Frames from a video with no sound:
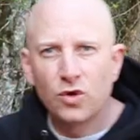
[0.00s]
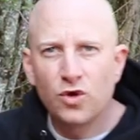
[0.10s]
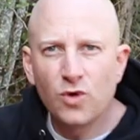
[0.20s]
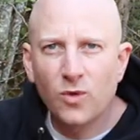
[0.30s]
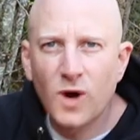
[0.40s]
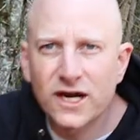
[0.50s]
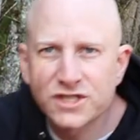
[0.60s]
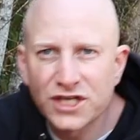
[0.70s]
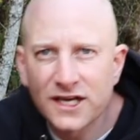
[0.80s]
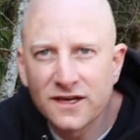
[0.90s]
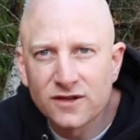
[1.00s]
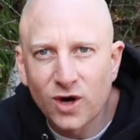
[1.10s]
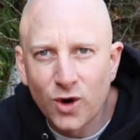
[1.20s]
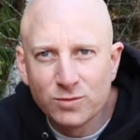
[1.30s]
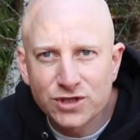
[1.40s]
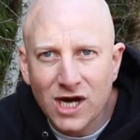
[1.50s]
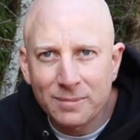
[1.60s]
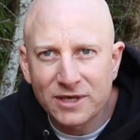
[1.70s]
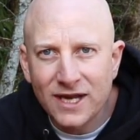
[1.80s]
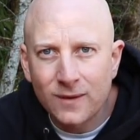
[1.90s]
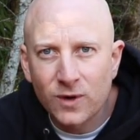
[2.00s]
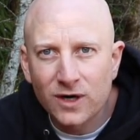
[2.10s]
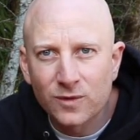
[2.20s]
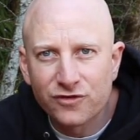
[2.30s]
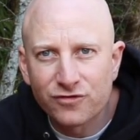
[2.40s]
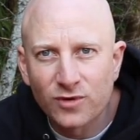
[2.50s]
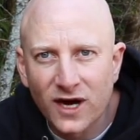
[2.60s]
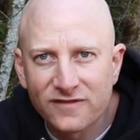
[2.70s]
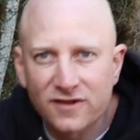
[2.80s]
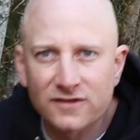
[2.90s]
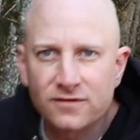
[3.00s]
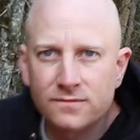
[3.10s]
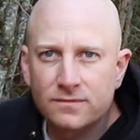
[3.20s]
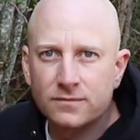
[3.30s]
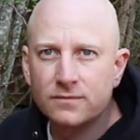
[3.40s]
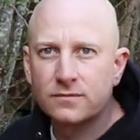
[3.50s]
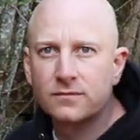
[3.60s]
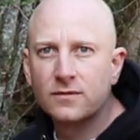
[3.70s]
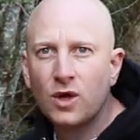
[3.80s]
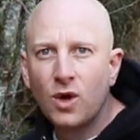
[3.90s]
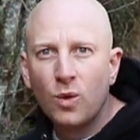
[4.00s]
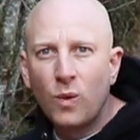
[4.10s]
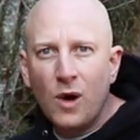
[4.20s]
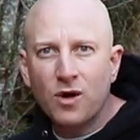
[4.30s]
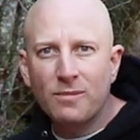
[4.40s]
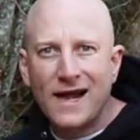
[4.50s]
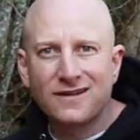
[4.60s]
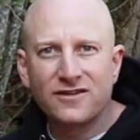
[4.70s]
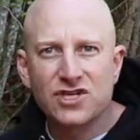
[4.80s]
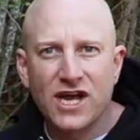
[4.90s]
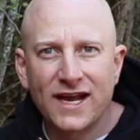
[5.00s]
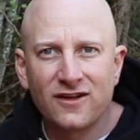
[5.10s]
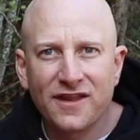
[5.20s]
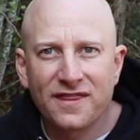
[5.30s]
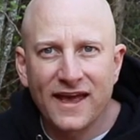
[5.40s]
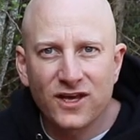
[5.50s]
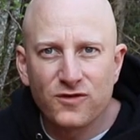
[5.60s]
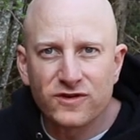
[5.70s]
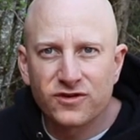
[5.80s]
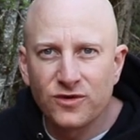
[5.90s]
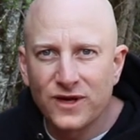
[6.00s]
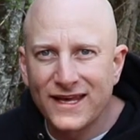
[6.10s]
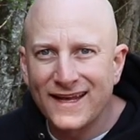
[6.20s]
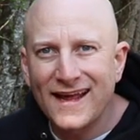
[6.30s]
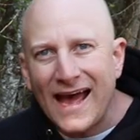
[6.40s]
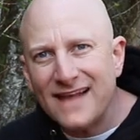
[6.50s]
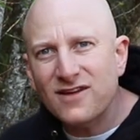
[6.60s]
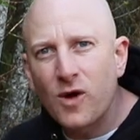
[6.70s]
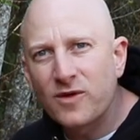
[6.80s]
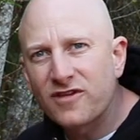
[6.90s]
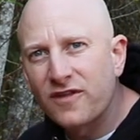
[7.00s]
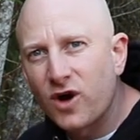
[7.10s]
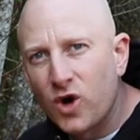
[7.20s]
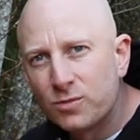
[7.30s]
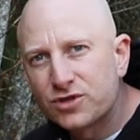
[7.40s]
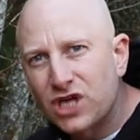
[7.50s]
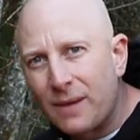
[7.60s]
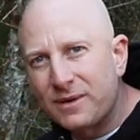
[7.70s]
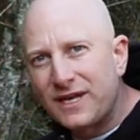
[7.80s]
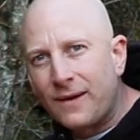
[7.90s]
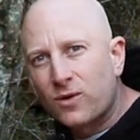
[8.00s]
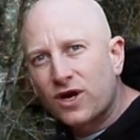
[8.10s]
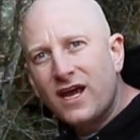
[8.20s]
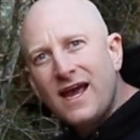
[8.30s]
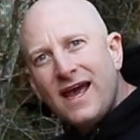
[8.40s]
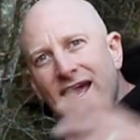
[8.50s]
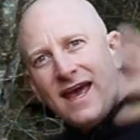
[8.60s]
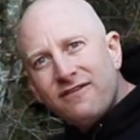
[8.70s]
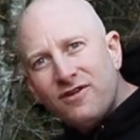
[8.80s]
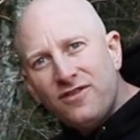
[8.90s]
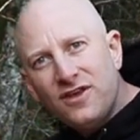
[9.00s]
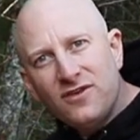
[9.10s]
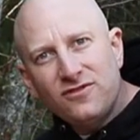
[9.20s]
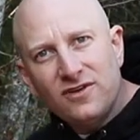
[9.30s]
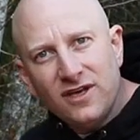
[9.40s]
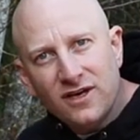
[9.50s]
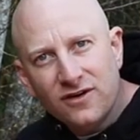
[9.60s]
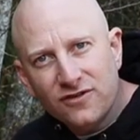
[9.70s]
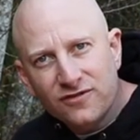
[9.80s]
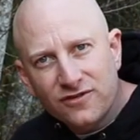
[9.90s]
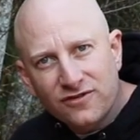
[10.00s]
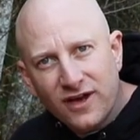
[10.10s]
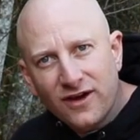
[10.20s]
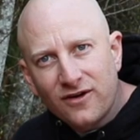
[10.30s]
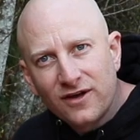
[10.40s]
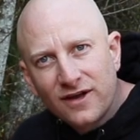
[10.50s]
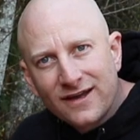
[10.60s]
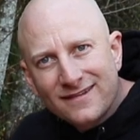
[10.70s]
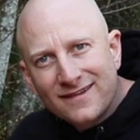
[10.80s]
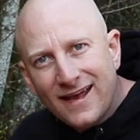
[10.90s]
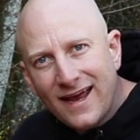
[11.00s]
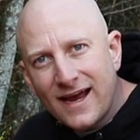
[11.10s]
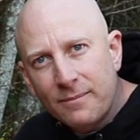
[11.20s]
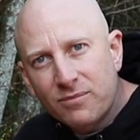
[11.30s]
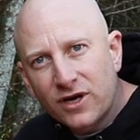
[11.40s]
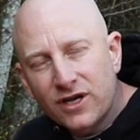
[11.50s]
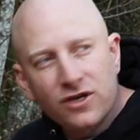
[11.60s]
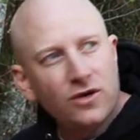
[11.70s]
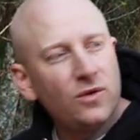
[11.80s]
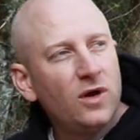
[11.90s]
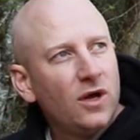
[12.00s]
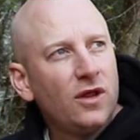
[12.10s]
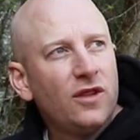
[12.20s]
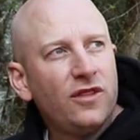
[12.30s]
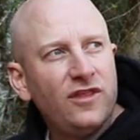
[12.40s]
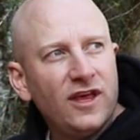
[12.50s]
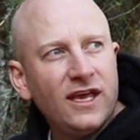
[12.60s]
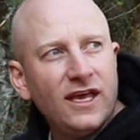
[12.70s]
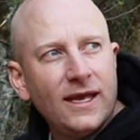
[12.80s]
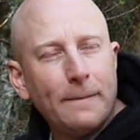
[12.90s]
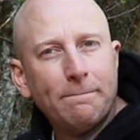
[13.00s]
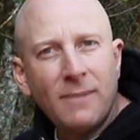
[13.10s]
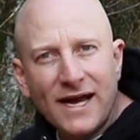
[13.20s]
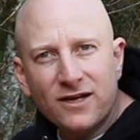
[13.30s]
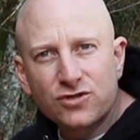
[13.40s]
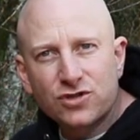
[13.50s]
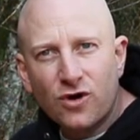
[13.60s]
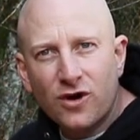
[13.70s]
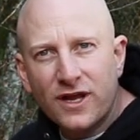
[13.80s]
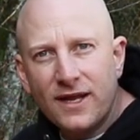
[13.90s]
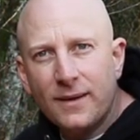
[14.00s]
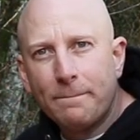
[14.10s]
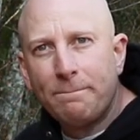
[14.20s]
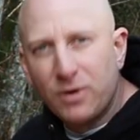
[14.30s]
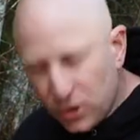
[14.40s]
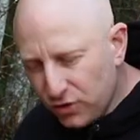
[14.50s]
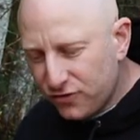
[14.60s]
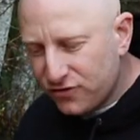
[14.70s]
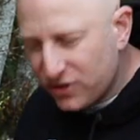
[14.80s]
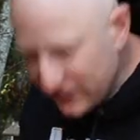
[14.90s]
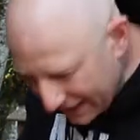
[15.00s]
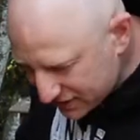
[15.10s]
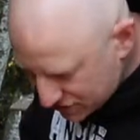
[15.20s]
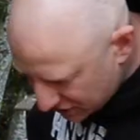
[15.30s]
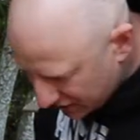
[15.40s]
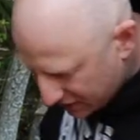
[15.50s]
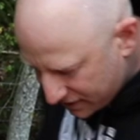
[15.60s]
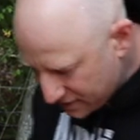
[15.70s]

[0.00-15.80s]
You're watching The Home Shopping Network with Drew Heifetz. Welcome back to the channel and thank you for tuning in. As always on The Home Shopping Network, everything you see here is for sale. Today I'm bringing you the Michael Jordan Bulls collection.